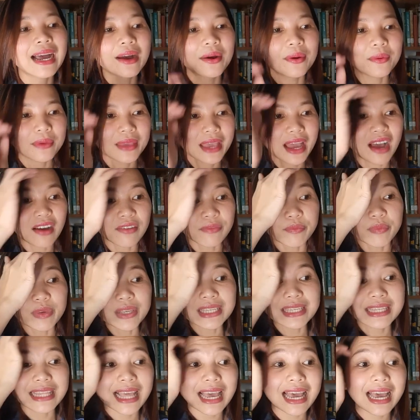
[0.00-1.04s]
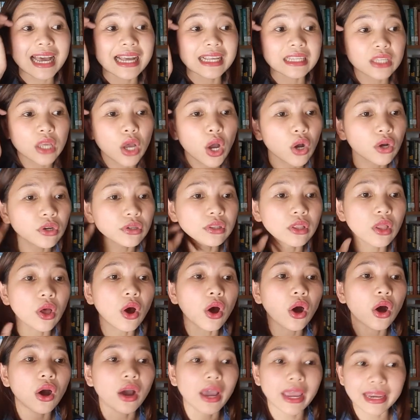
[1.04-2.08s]
We have business,
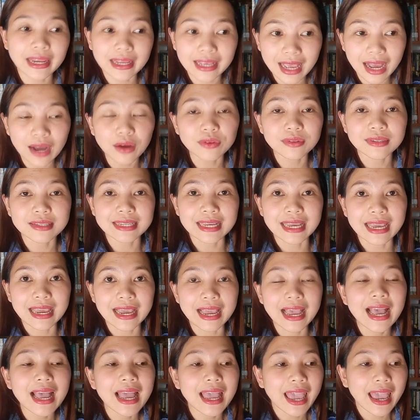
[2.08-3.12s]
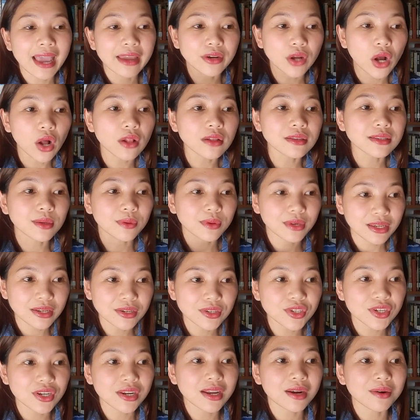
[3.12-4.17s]
law, and accounting, and also
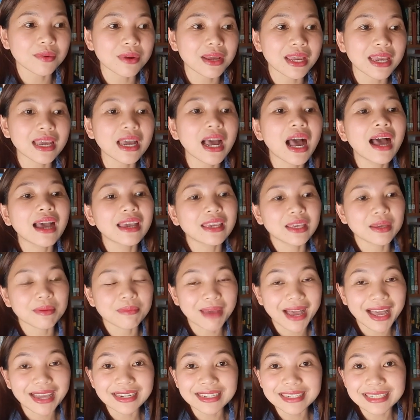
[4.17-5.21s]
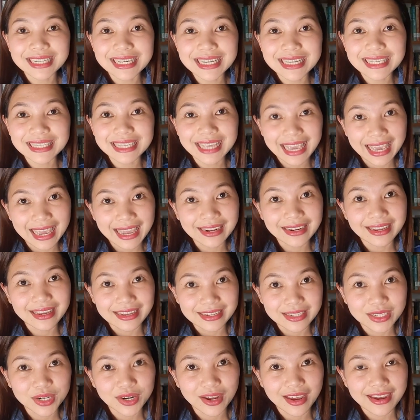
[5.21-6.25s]
engineering, humanities, and
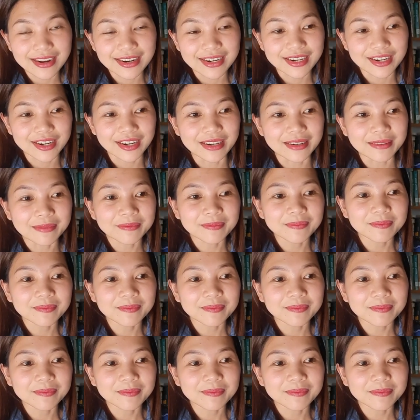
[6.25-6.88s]
education.